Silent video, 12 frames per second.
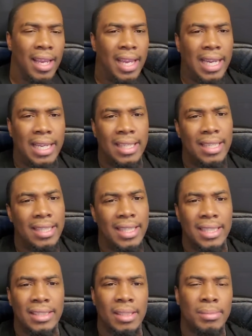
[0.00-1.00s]
He could have
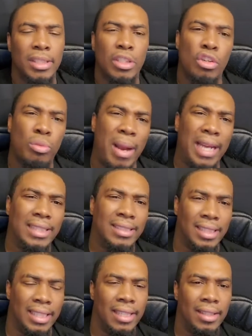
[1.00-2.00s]
did something
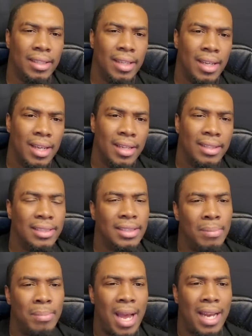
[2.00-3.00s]
crazy to
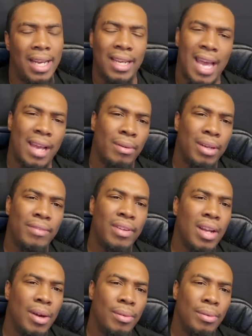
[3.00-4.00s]
somebody and I don't
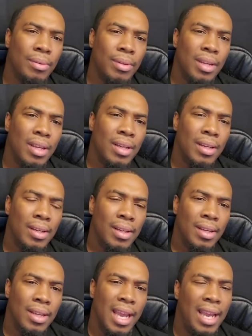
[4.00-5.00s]
even know.
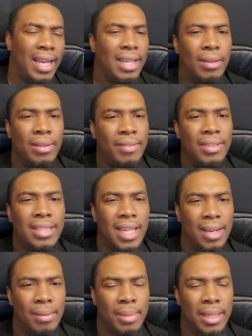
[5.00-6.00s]
And he don't even
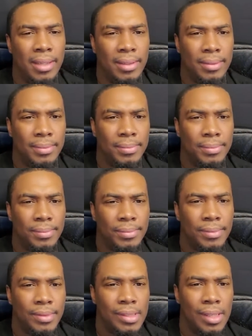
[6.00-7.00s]
tell me.
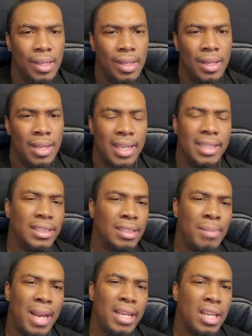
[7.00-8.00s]
And then
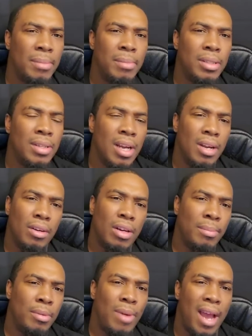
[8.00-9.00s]
somebody come
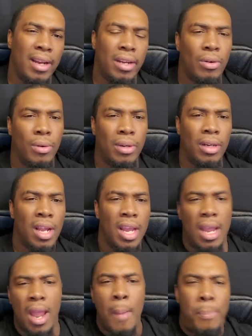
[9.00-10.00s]
around the corner
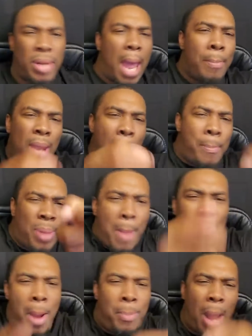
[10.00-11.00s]
and blah, blah, blah,
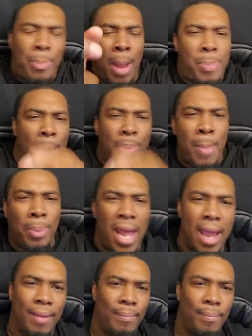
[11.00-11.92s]
blah, blah, blah, blah, blah, blah.